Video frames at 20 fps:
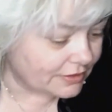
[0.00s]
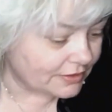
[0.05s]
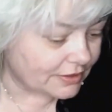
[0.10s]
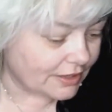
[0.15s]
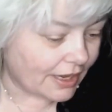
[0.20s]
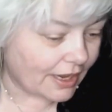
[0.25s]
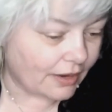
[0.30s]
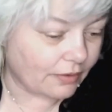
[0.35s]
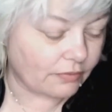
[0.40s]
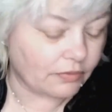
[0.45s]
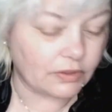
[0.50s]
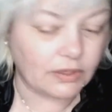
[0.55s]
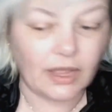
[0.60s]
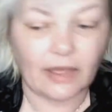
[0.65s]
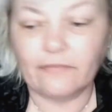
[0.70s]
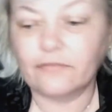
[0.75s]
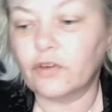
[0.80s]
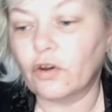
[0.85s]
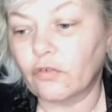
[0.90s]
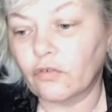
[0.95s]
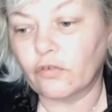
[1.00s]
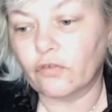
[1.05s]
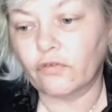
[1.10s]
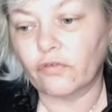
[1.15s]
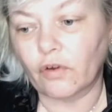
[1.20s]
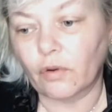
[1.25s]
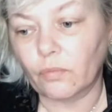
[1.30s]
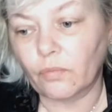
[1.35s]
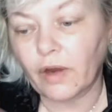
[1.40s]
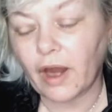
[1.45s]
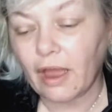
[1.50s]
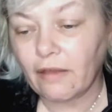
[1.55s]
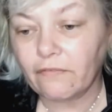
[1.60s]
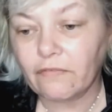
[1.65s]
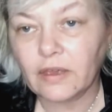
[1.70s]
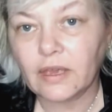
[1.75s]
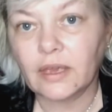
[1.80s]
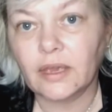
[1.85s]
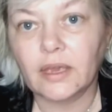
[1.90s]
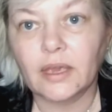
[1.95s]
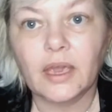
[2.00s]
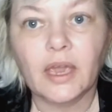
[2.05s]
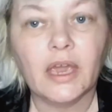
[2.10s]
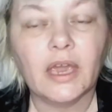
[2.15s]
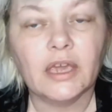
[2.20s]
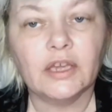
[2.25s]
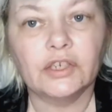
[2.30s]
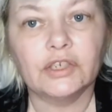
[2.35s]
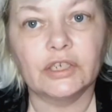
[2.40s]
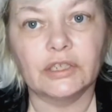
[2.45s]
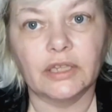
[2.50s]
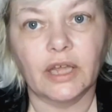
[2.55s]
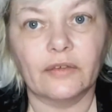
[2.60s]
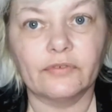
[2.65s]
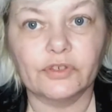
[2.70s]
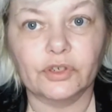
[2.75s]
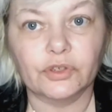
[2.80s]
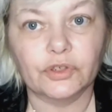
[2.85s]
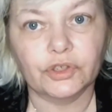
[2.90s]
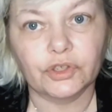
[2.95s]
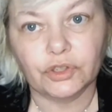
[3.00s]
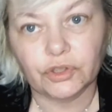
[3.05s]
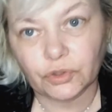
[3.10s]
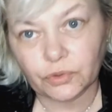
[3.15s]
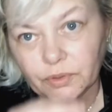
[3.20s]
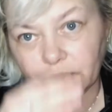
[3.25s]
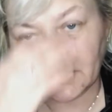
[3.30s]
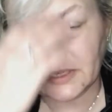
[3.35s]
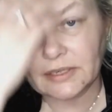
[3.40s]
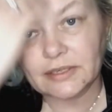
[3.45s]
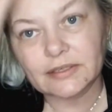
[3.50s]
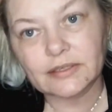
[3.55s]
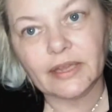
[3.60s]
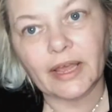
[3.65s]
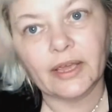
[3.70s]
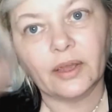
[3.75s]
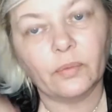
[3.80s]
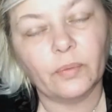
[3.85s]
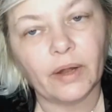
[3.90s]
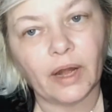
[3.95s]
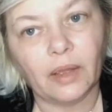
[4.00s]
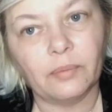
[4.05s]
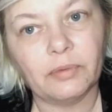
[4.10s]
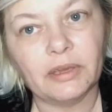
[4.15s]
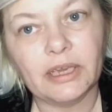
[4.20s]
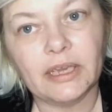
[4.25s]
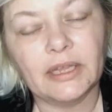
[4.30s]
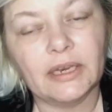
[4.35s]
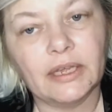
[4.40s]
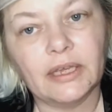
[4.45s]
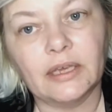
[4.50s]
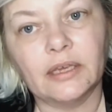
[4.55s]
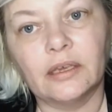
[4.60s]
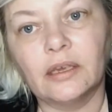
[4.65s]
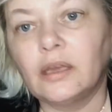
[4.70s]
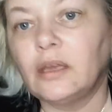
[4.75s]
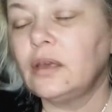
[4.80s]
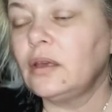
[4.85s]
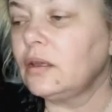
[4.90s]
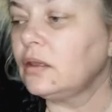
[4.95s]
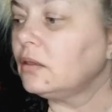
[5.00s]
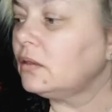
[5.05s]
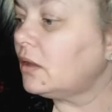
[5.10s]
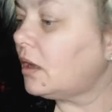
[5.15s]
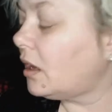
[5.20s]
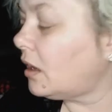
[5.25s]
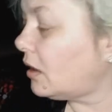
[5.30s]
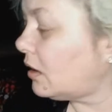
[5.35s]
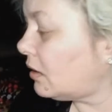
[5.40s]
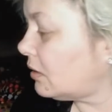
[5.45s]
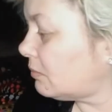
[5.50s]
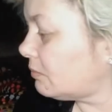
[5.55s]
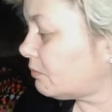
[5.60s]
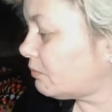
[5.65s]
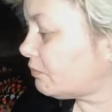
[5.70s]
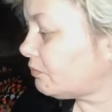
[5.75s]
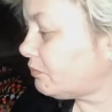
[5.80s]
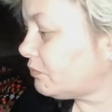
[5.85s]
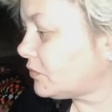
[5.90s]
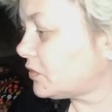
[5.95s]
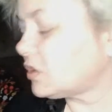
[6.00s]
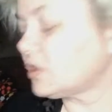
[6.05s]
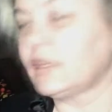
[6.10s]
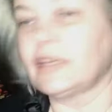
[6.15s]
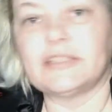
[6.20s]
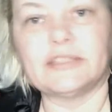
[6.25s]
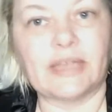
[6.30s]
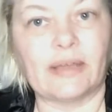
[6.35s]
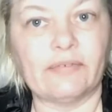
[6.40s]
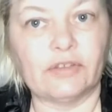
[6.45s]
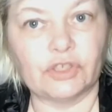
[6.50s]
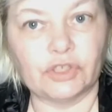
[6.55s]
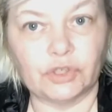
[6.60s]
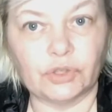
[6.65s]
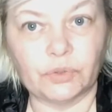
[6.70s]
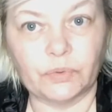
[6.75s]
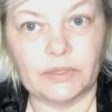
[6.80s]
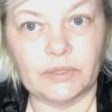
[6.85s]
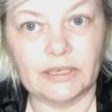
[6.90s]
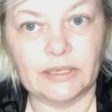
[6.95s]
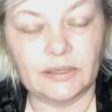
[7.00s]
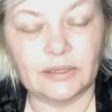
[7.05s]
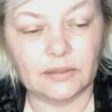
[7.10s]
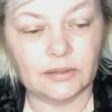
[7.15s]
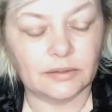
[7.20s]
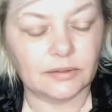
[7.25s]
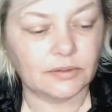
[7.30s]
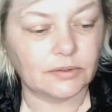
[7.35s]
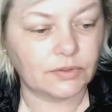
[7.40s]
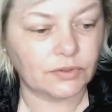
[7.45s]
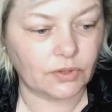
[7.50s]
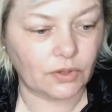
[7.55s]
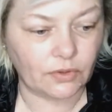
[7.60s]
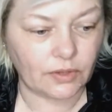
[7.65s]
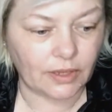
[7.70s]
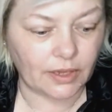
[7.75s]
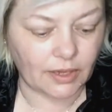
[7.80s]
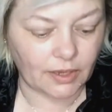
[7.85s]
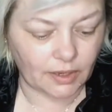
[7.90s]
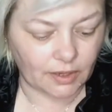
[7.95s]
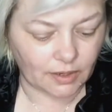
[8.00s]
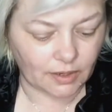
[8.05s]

that were left over from Raffy. She loves her Chewies. Like, when I'm eating, she likes to have a Chewy so that,